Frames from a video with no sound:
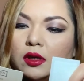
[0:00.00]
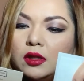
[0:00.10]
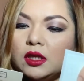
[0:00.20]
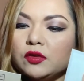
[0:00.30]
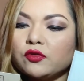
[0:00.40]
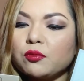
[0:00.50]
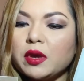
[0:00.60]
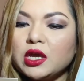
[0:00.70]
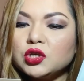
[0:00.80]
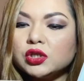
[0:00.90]

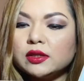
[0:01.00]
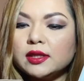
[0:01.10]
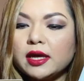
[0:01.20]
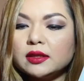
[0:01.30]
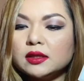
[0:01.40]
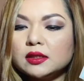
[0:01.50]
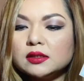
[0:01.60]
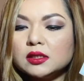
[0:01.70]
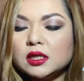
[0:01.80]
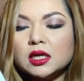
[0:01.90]
information that
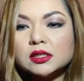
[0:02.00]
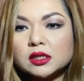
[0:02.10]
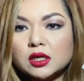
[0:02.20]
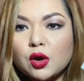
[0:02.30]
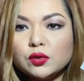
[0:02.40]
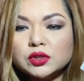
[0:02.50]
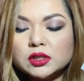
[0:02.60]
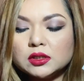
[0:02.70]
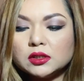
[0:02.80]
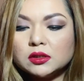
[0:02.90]
this thing is a
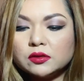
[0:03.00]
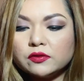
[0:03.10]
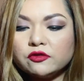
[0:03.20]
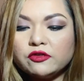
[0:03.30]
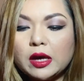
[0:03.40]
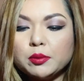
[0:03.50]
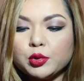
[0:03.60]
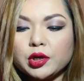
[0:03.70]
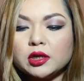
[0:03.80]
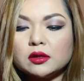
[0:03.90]
coated
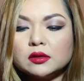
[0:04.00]
fabric,